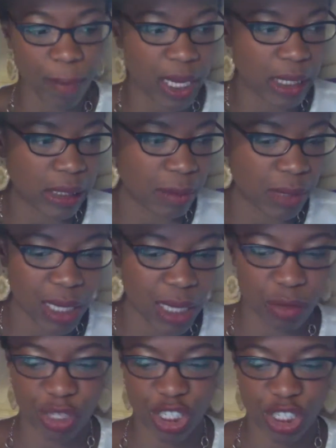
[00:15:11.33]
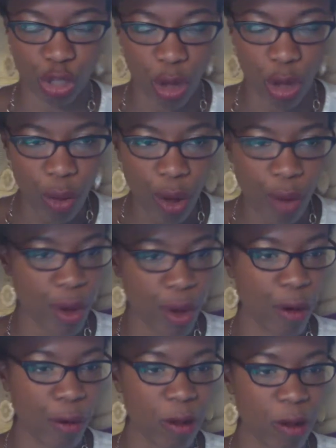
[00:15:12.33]
because sometimes we just go, go,
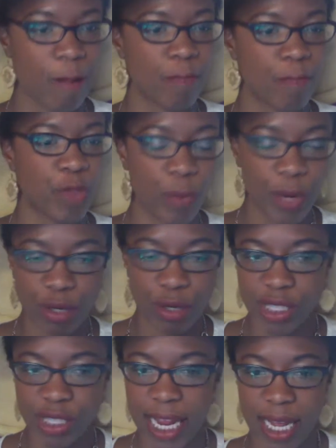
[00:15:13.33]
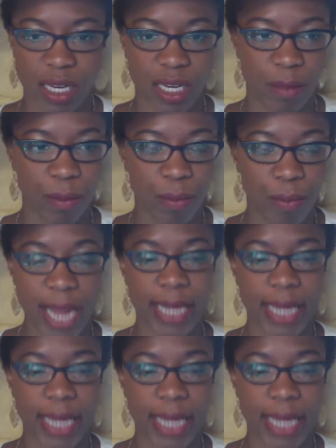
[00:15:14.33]
go, and we don't take any breaks.